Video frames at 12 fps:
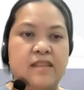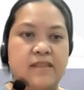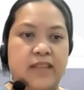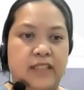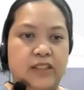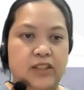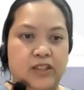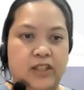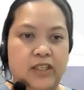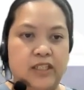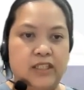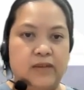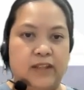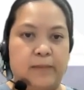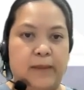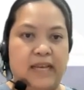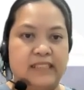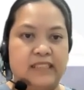This occurs with a
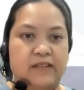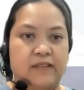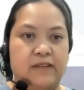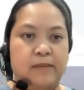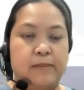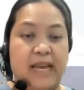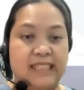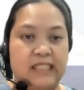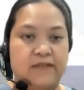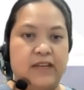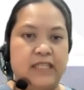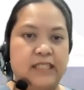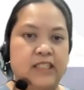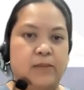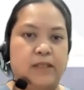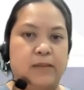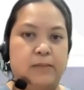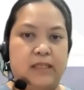massive
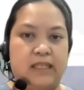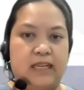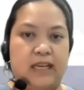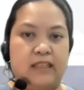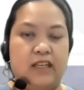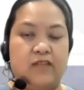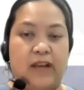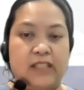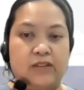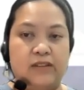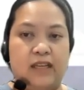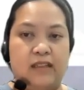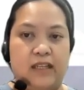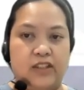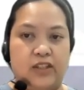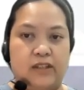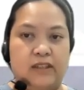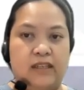histamine-mediated
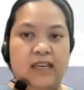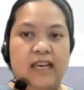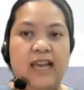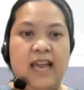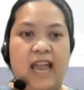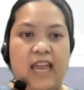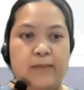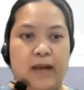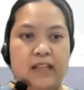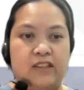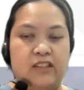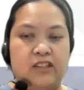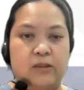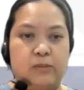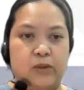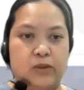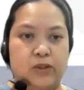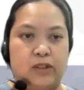vasodilation and
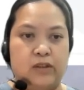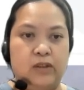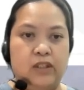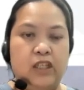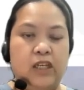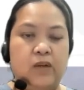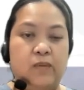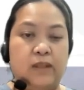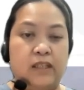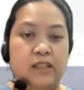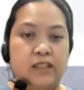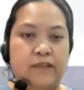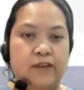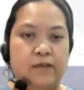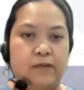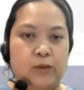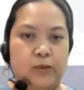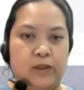maldistribution with the shift of
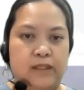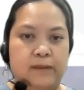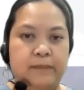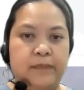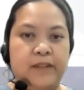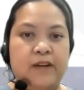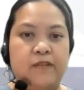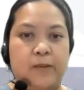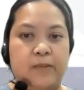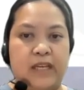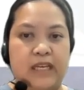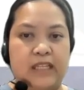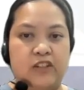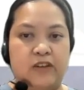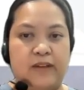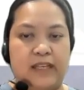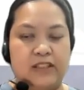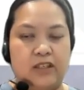fluid from the
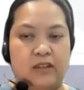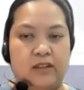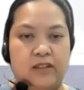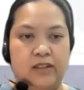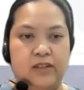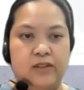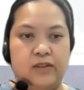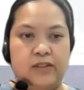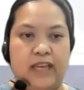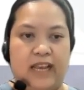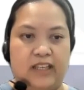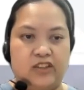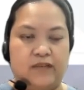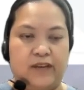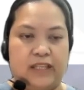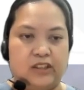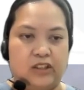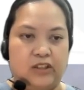intravascular to the
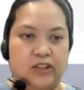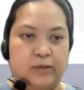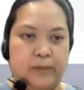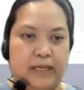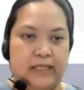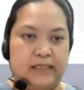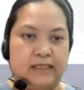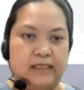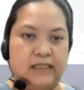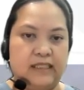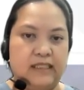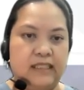extravascular space.